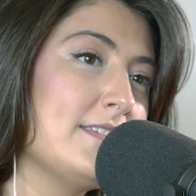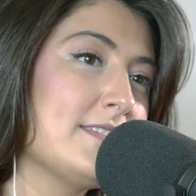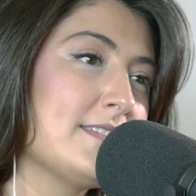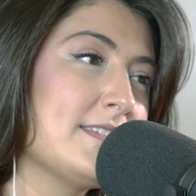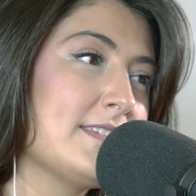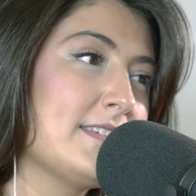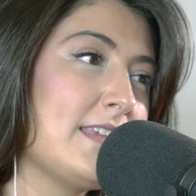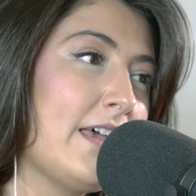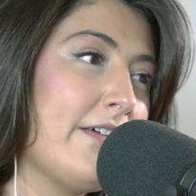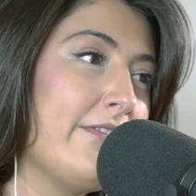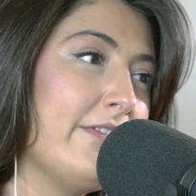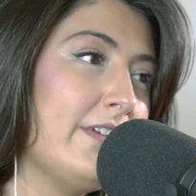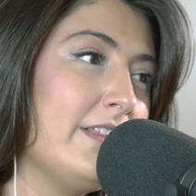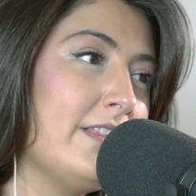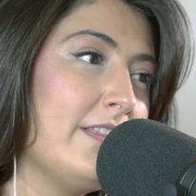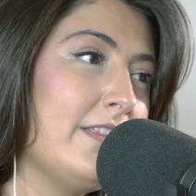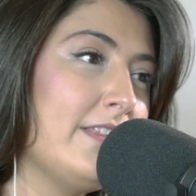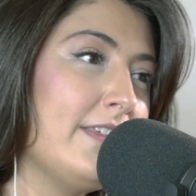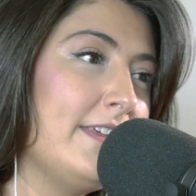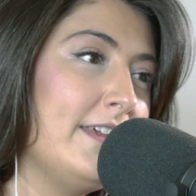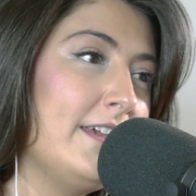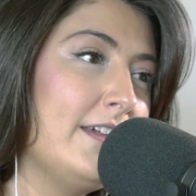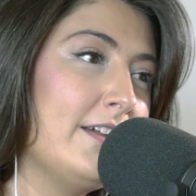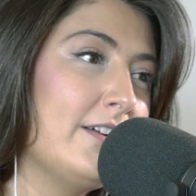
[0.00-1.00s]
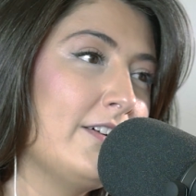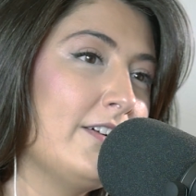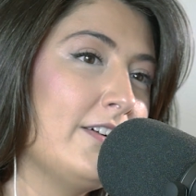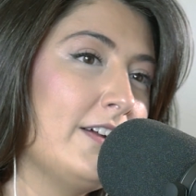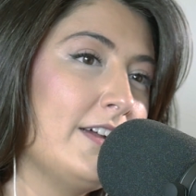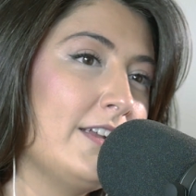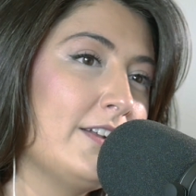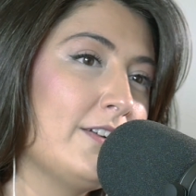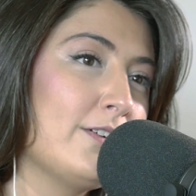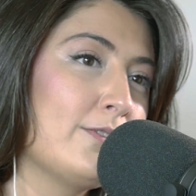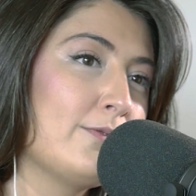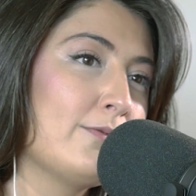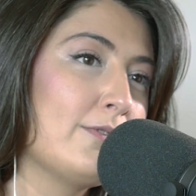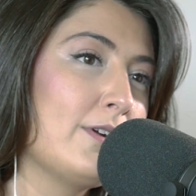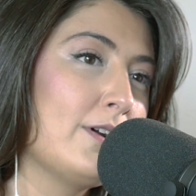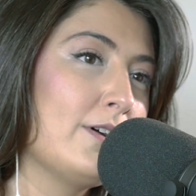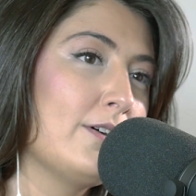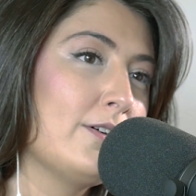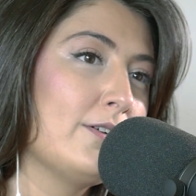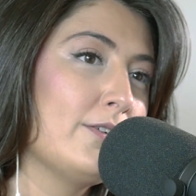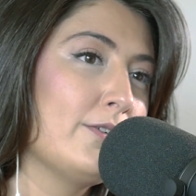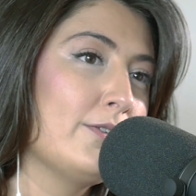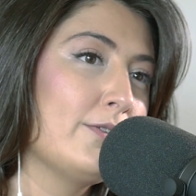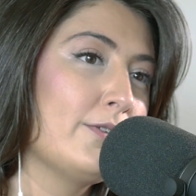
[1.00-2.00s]
7th year in a
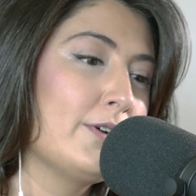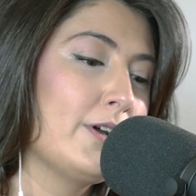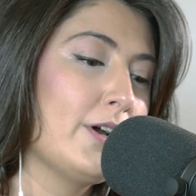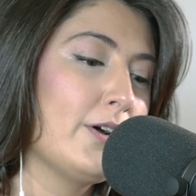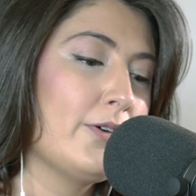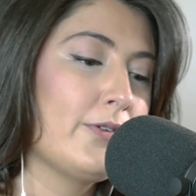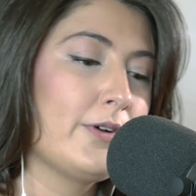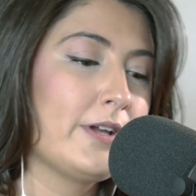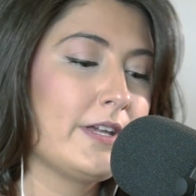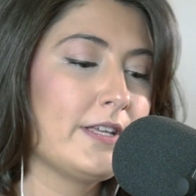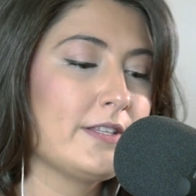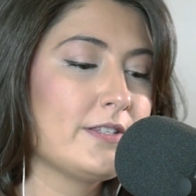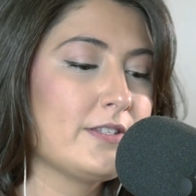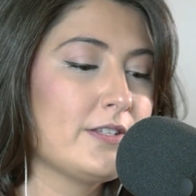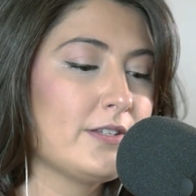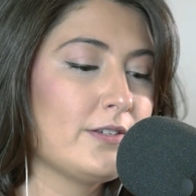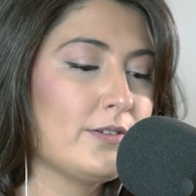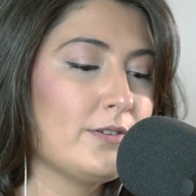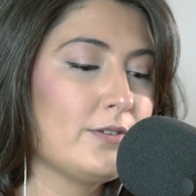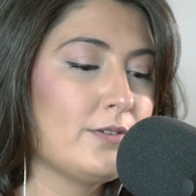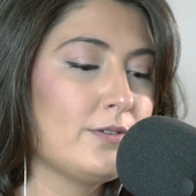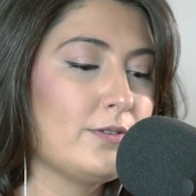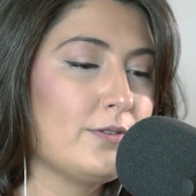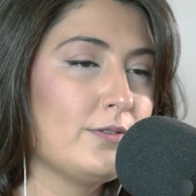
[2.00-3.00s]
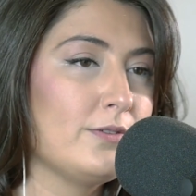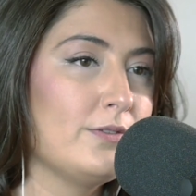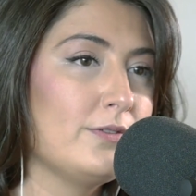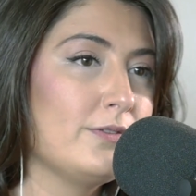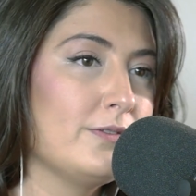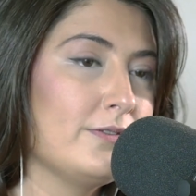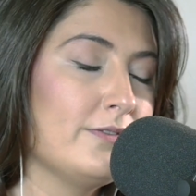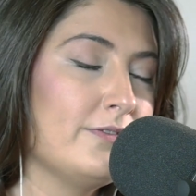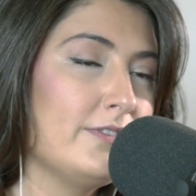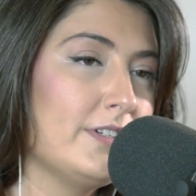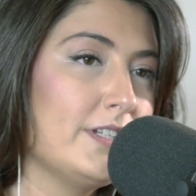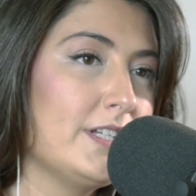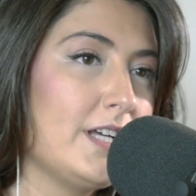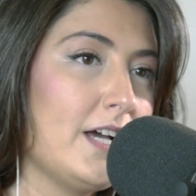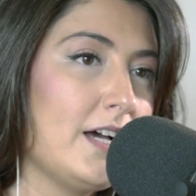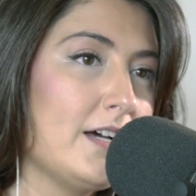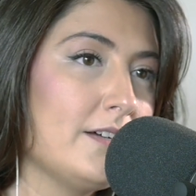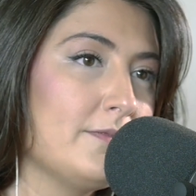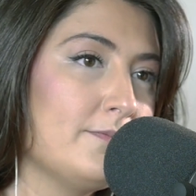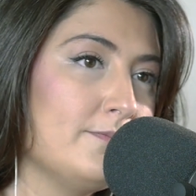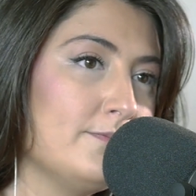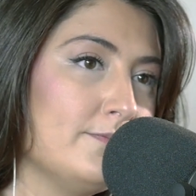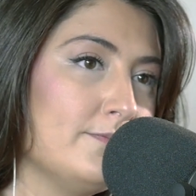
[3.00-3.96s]
row going to VidCon.